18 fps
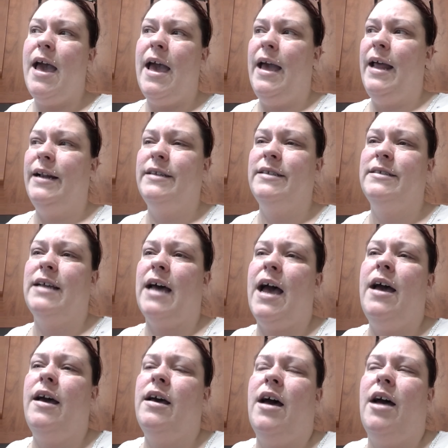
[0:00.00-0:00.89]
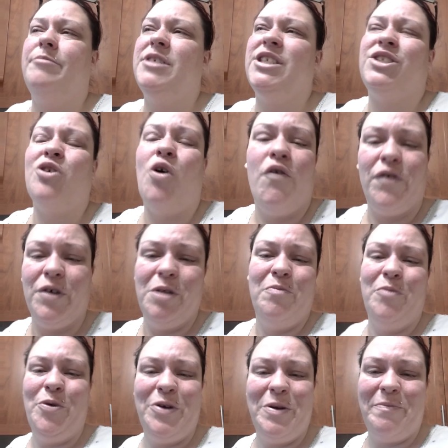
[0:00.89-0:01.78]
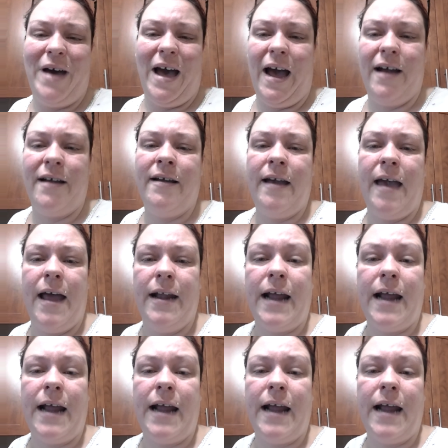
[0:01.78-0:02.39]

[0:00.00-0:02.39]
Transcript: And I'm just over the moon and back.